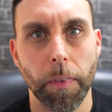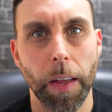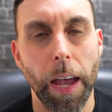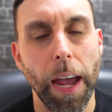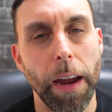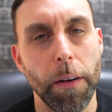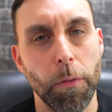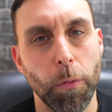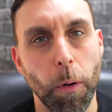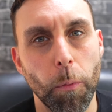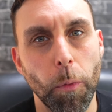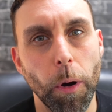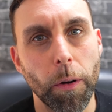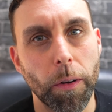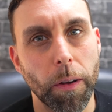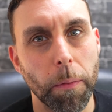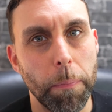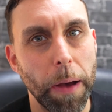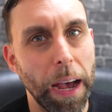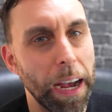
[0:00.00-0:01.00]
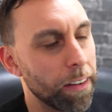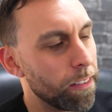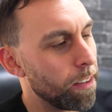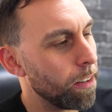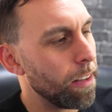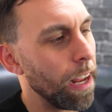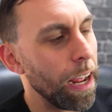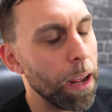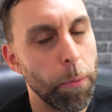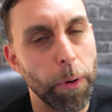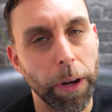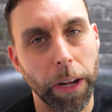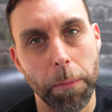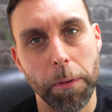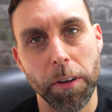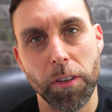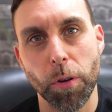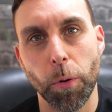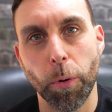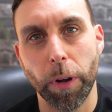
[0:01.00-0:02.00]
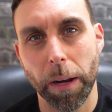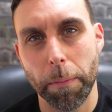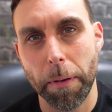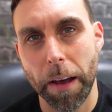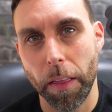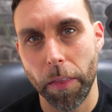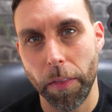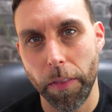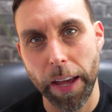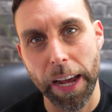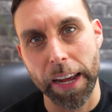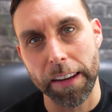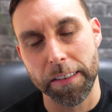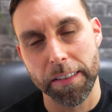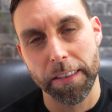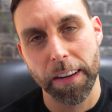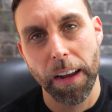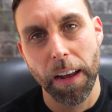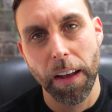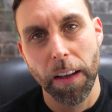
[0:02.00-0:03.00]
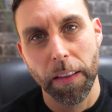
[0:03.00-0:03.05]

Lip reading: Hey everyone, welcome back. Today we're going to be talking about this,